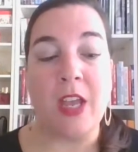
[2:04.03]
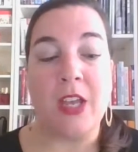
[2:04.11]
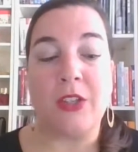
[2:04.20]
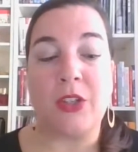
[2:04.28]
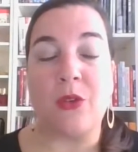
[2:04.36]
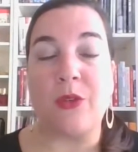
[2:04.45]

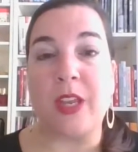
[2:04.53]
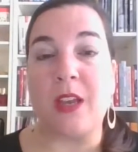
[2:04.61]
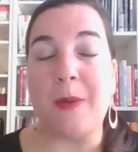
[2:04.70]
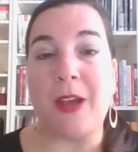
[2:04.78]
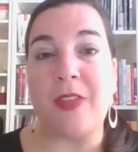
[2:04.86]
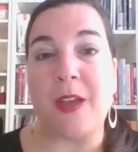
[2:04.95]
So think
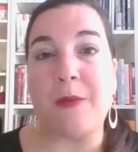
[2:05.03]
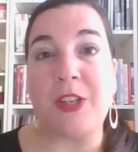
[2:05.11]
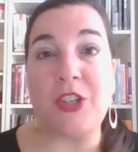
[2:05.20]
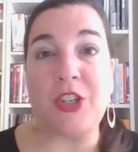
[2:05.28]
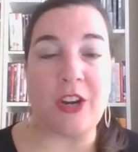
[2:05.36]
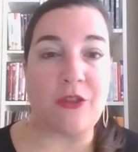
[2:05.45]
about them
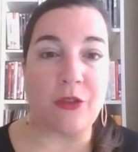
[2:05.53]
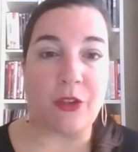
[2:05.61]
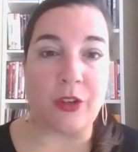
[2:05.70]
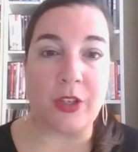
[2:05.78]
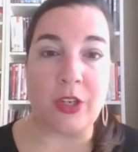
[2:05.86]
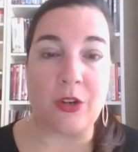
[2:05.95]
in general.